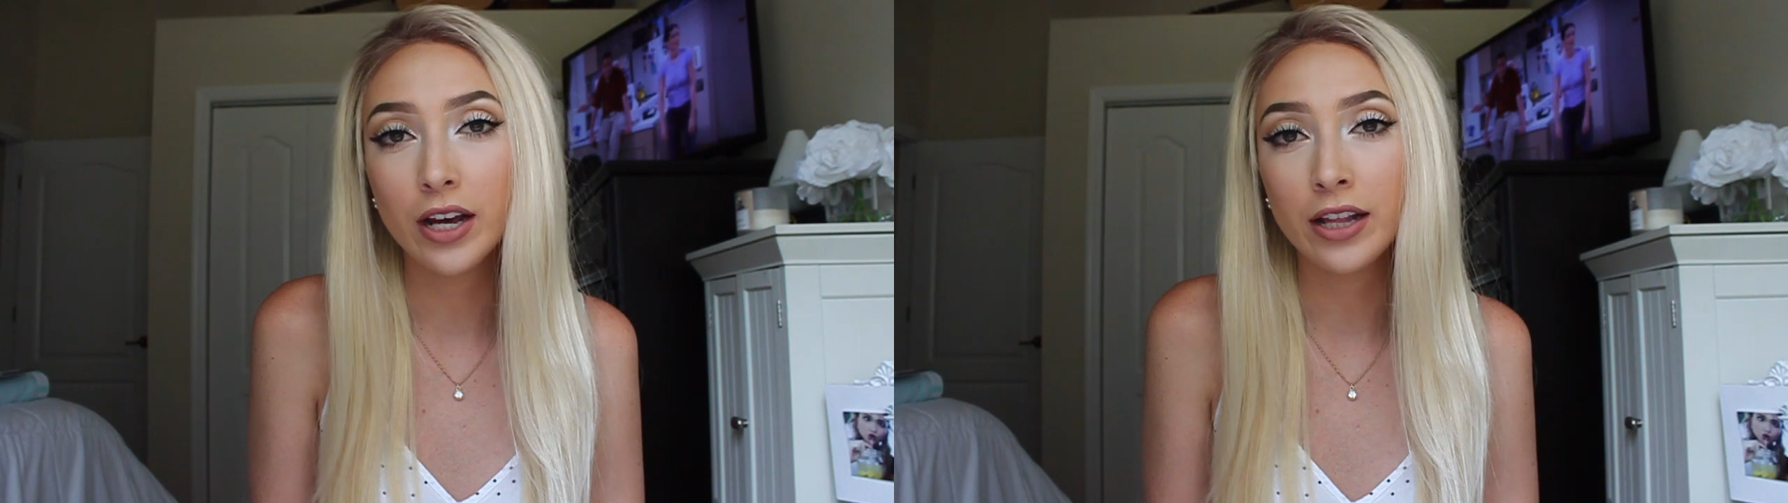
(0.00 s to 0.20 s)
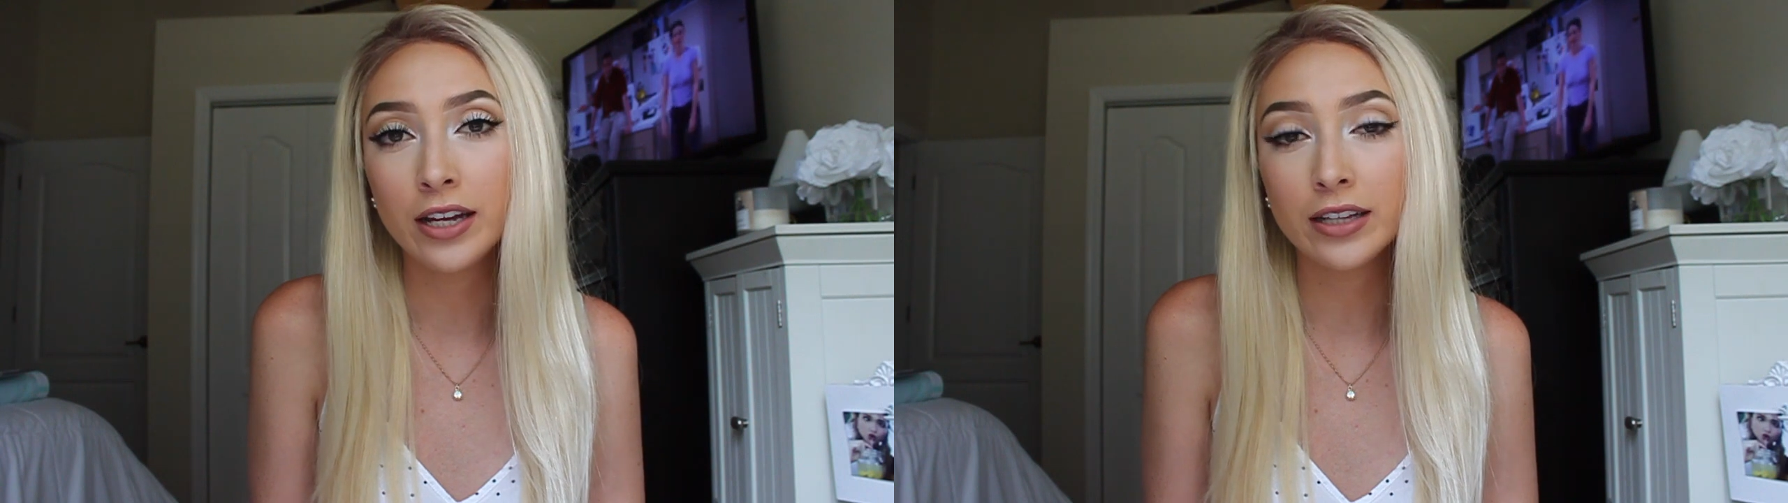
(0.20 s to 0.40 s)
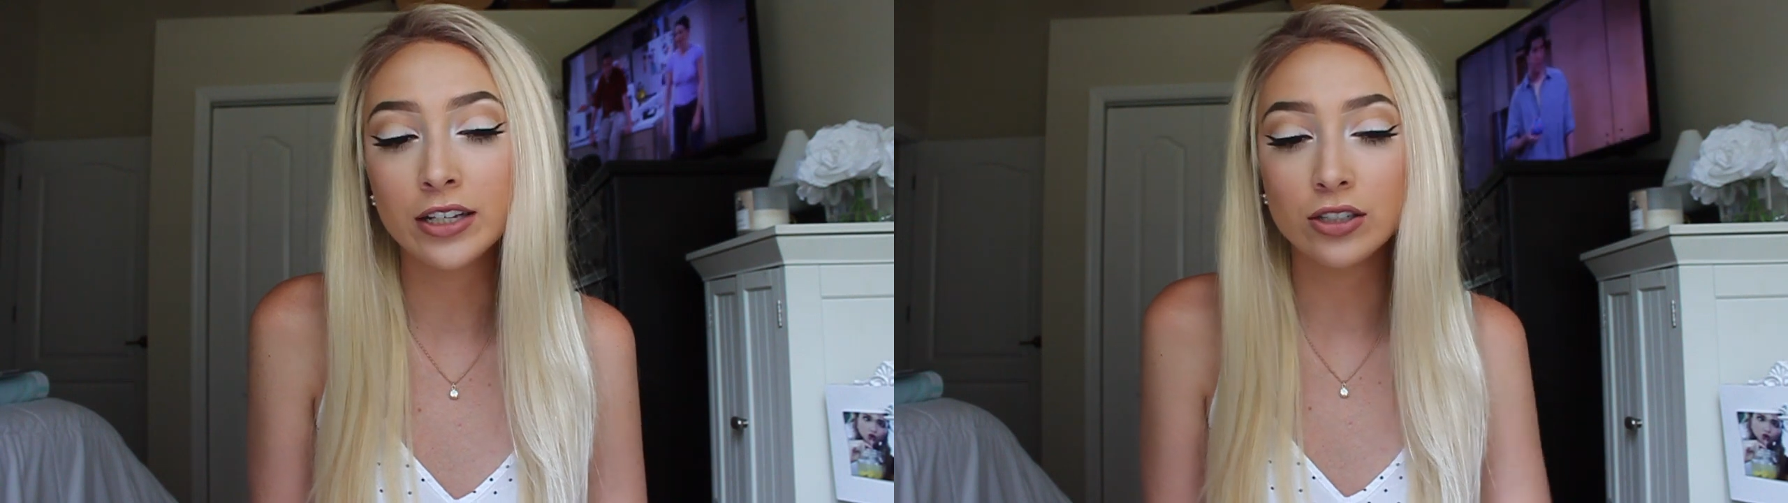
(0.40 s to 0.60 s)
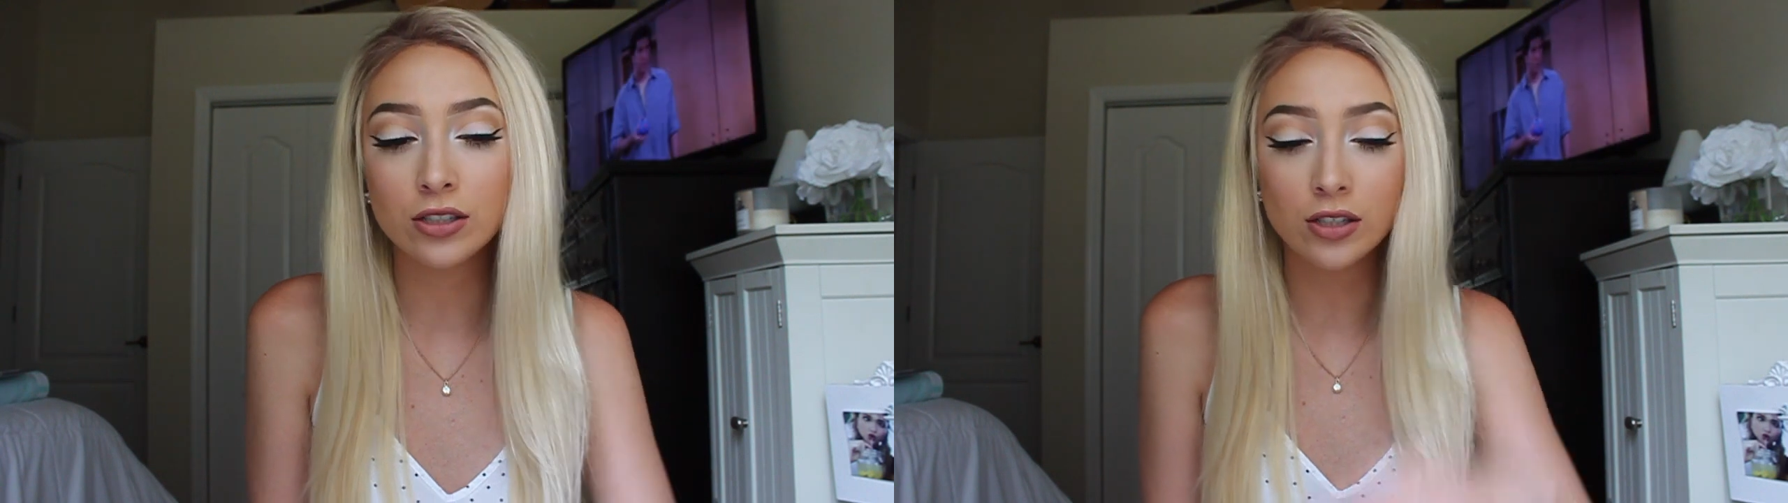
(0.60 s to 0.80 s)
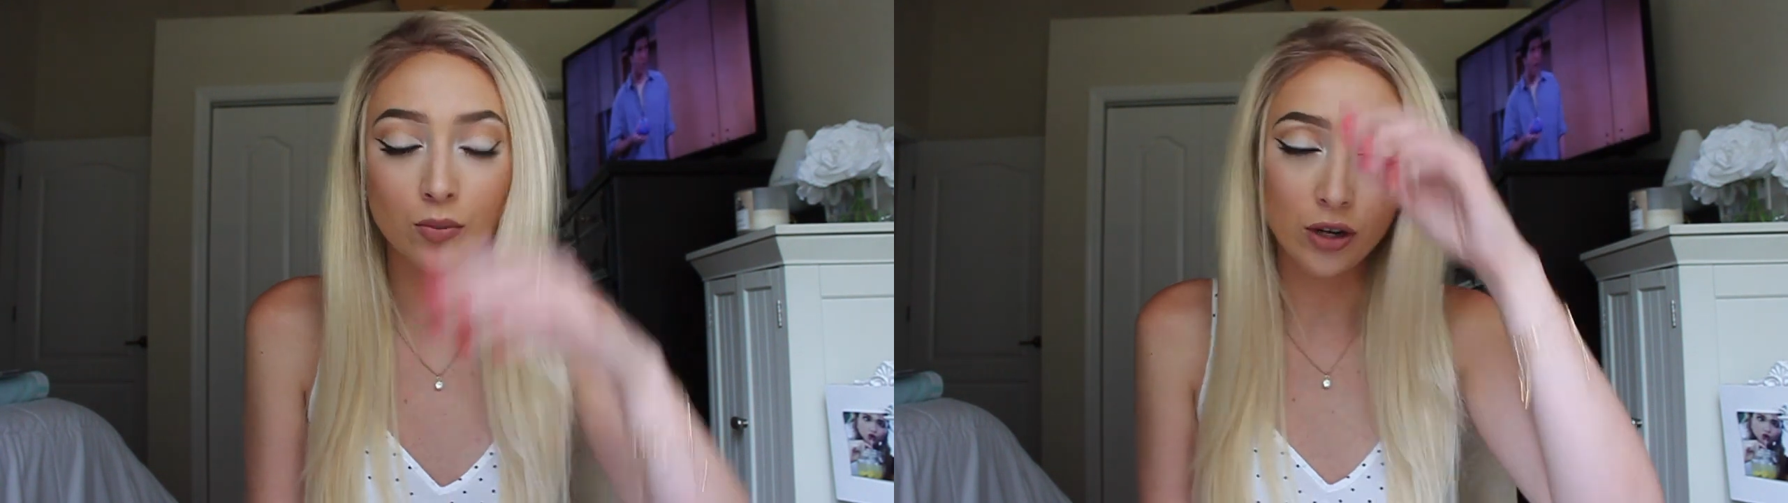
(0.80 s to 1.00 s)
and that there's
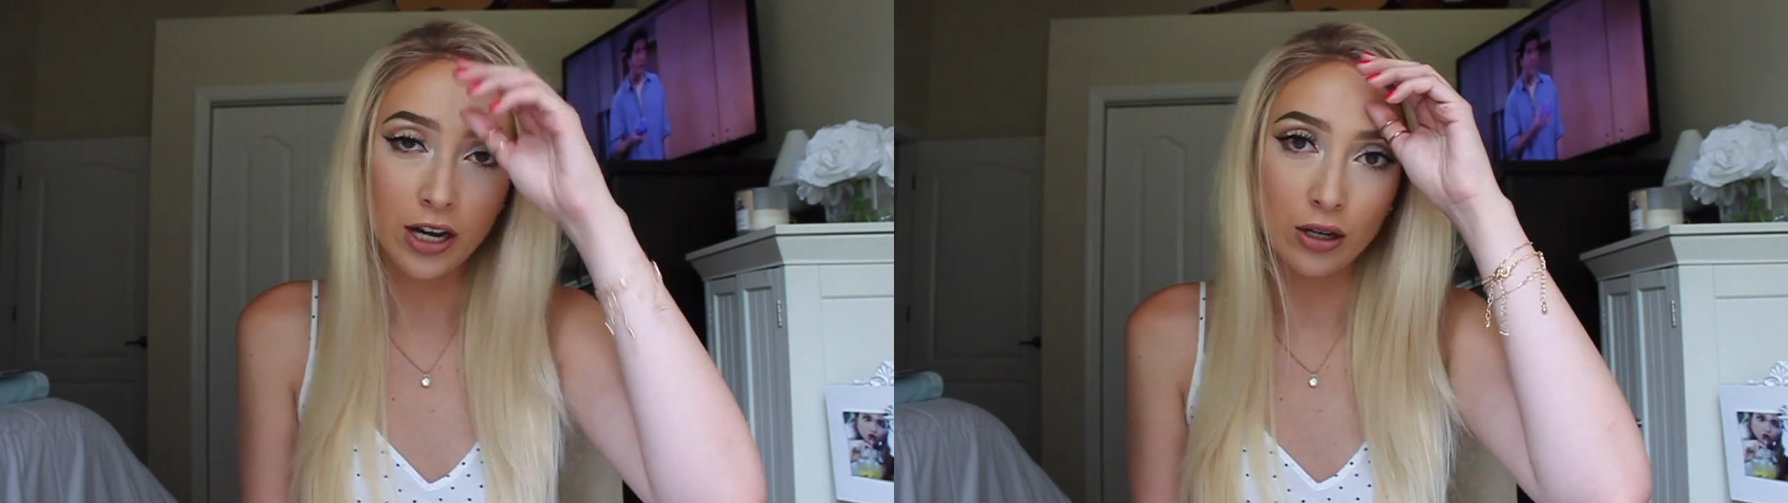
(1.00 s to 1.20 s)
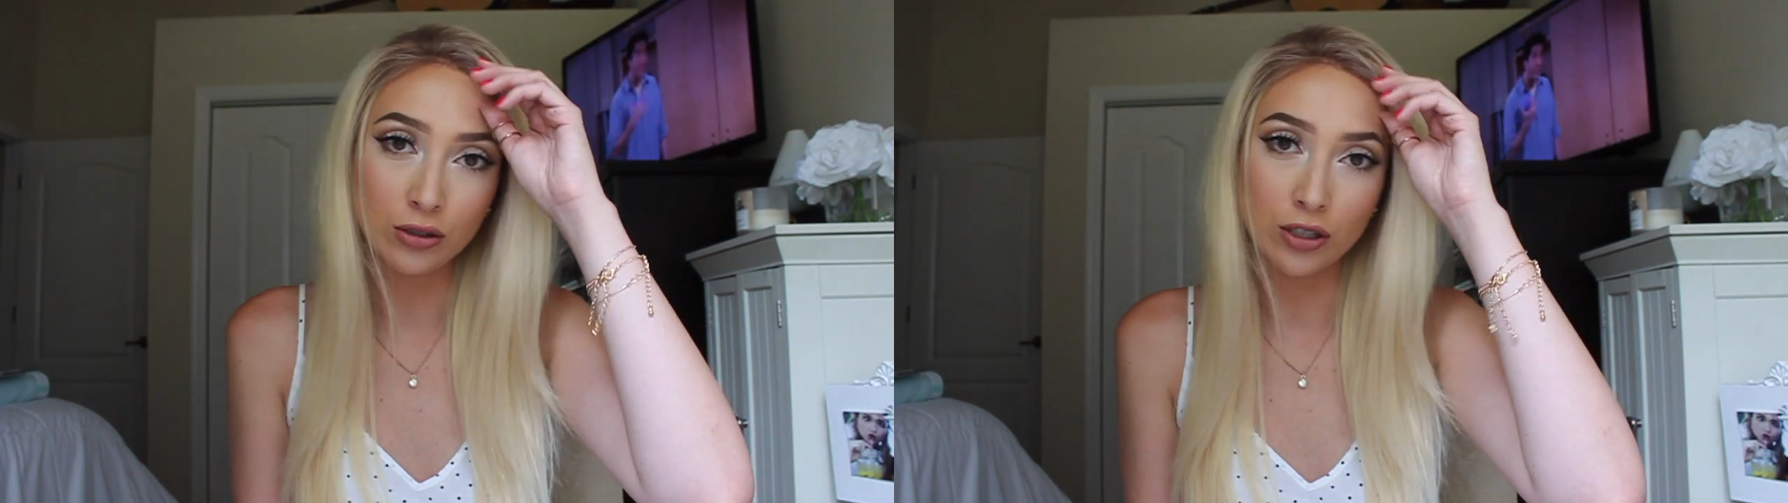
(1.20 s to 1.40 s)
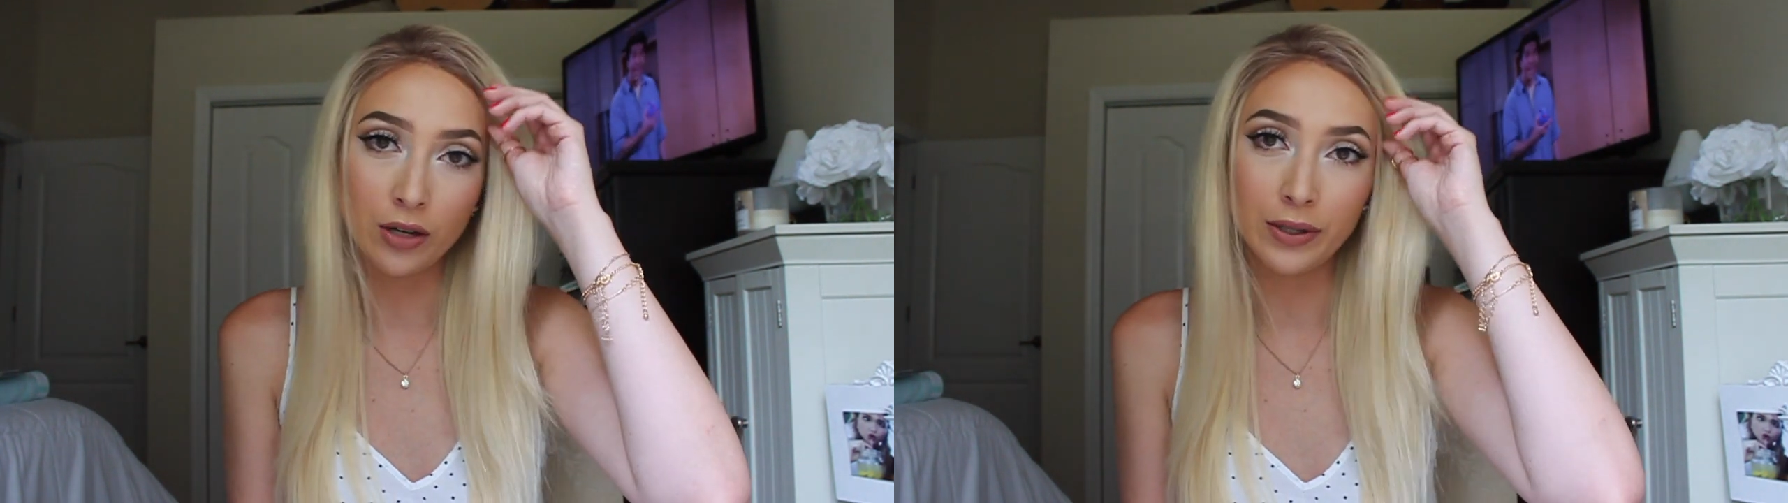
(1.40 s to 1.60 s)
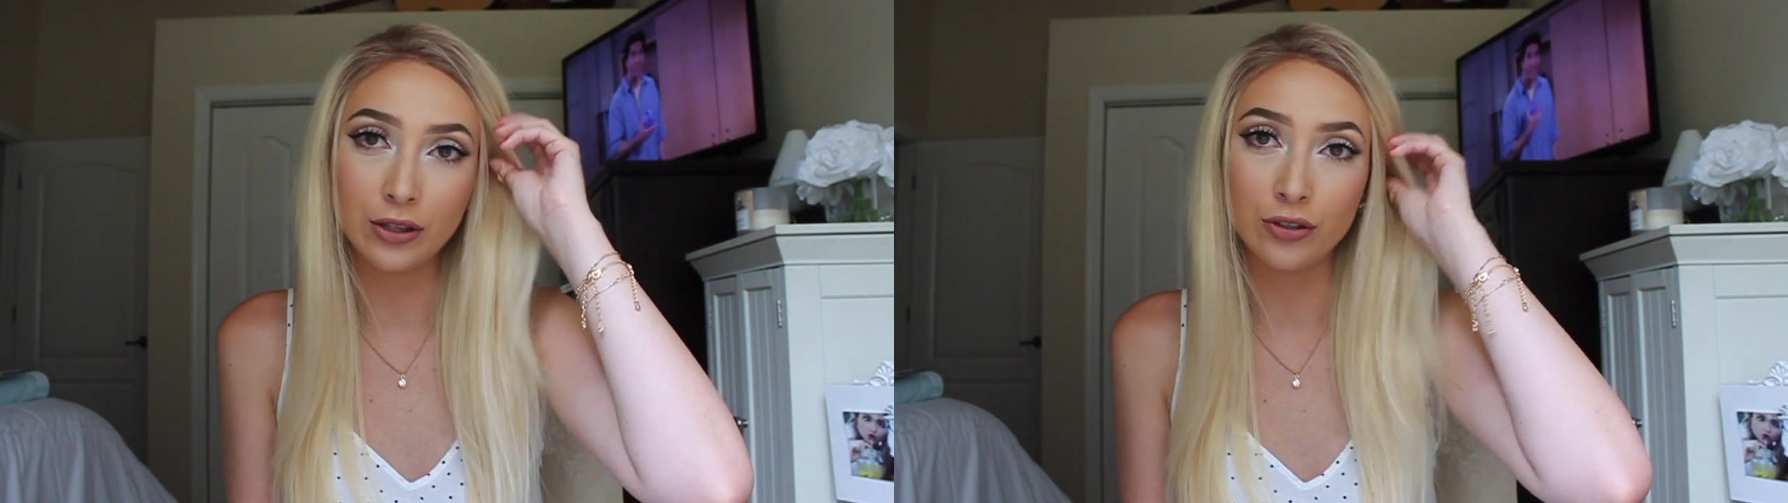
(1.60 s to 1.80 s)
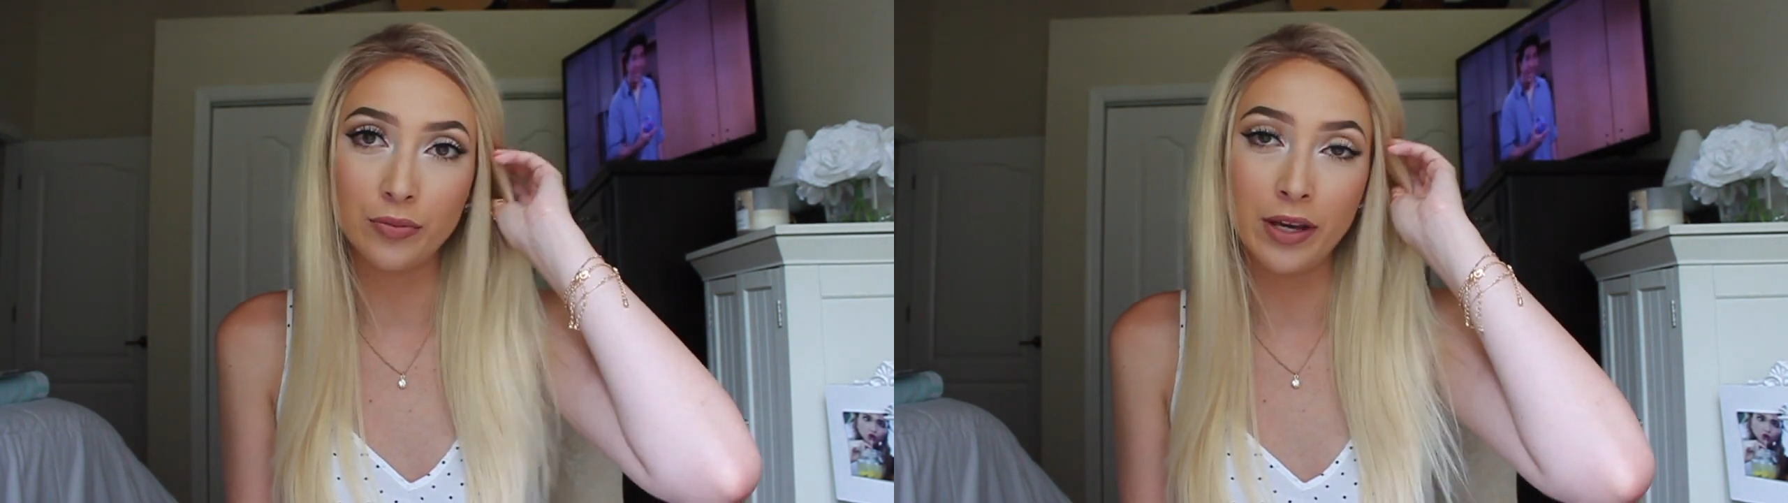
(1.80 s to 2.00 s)
someone else going
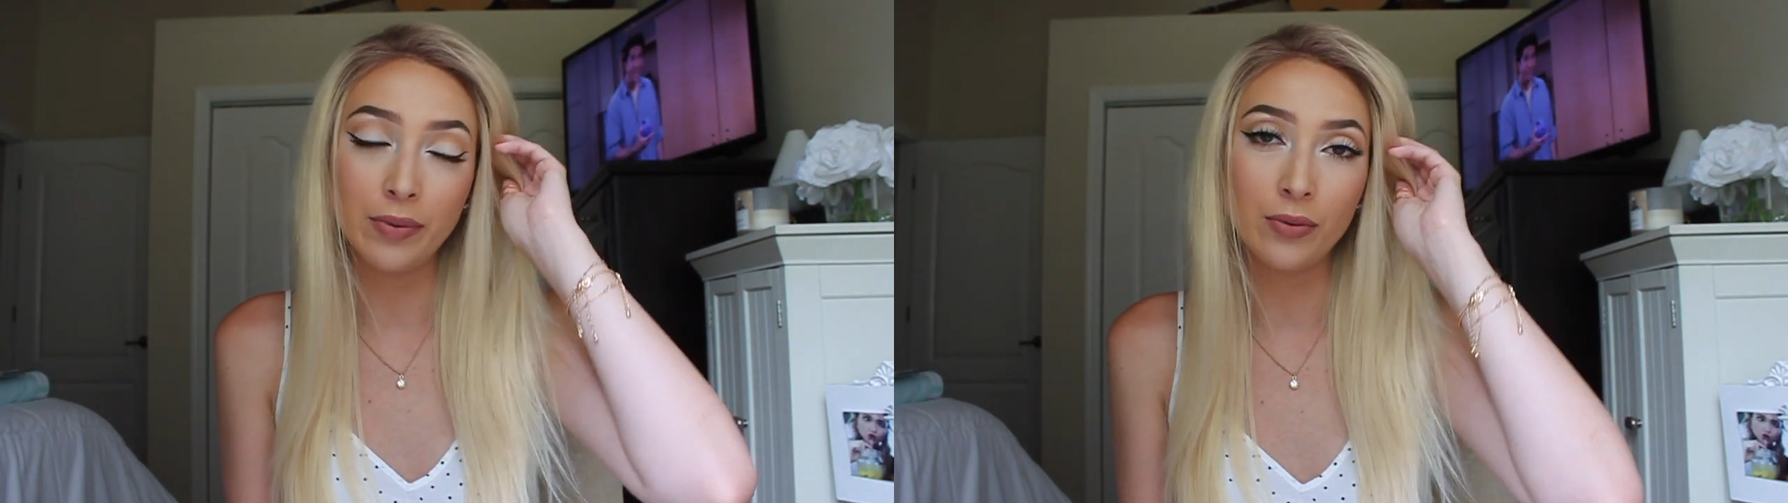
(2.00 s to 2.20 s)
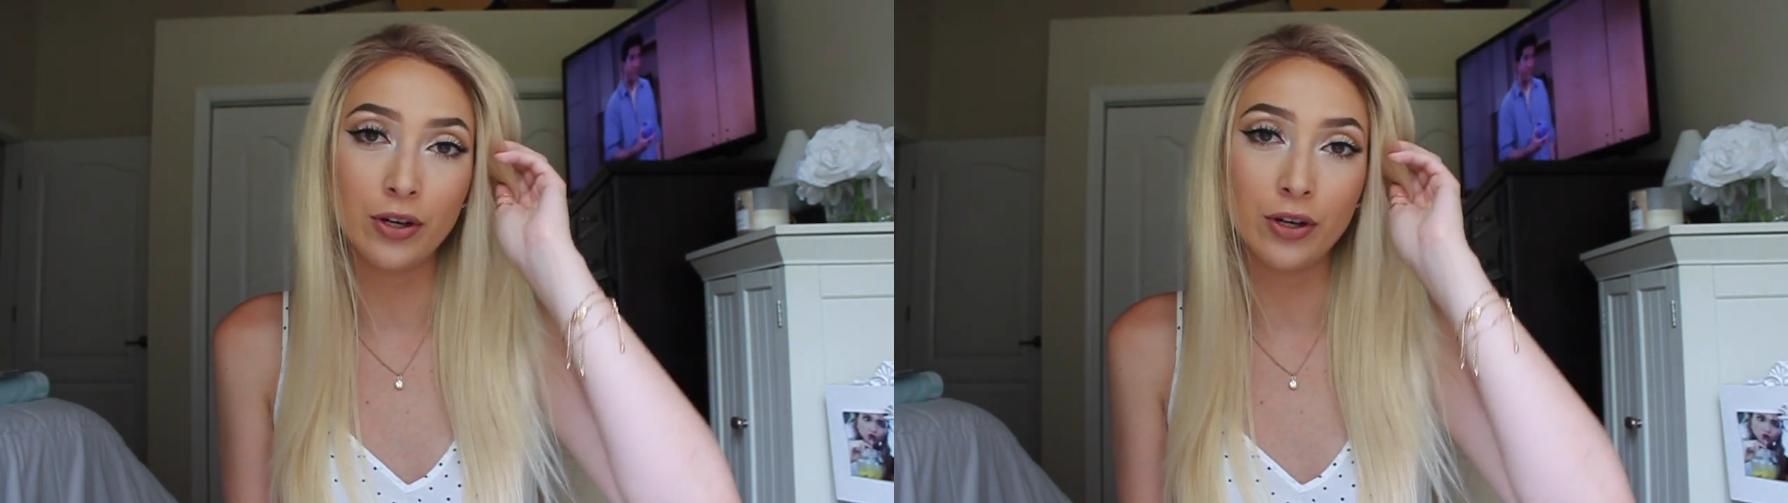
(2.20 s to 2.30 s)
through maybe